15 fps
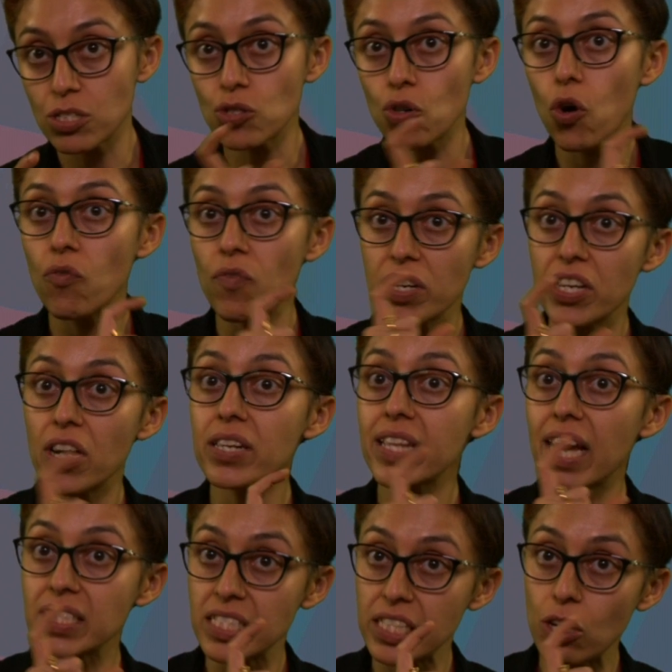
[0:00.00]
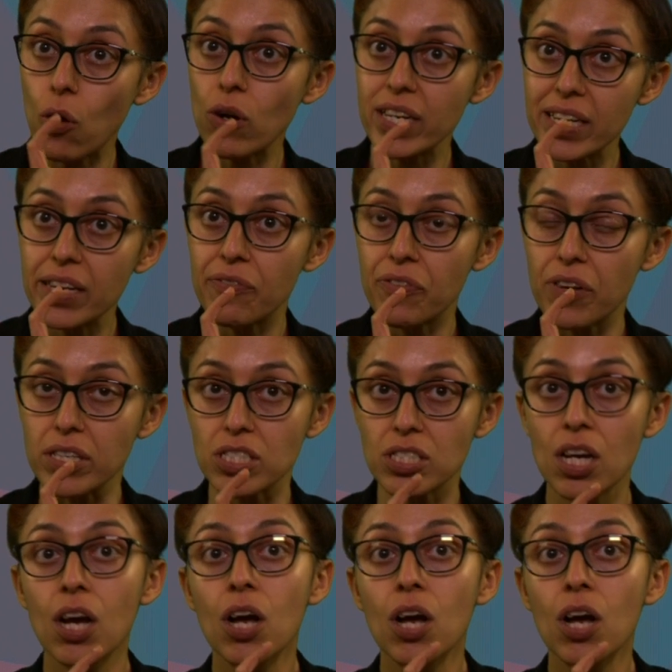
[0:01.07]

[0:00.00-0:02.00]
So over here, that's the only difference.